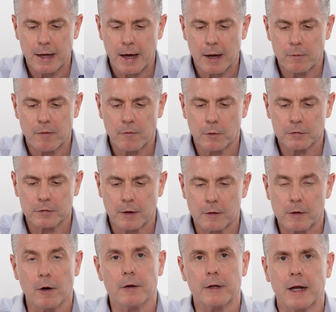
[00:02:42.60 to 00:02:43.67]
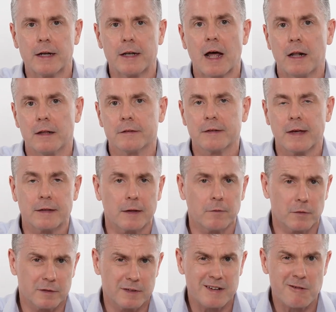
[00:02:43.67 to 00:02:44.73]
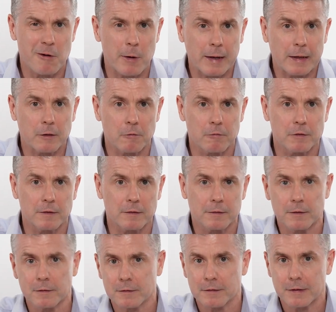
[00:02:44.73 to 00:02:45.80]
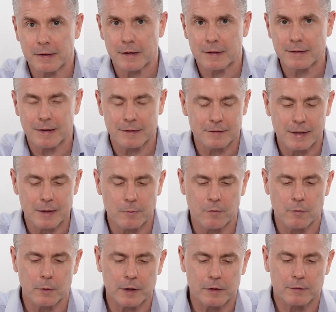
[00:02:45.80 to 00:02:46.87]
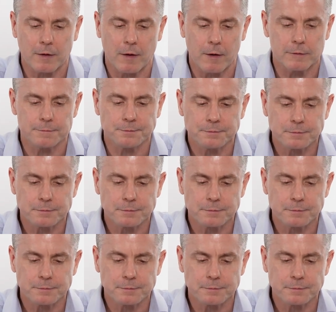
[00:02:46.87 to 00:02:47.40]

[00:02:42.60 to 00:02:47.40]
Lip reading: And we've also got a null setting for zeroing the resistance in the test lead before you start.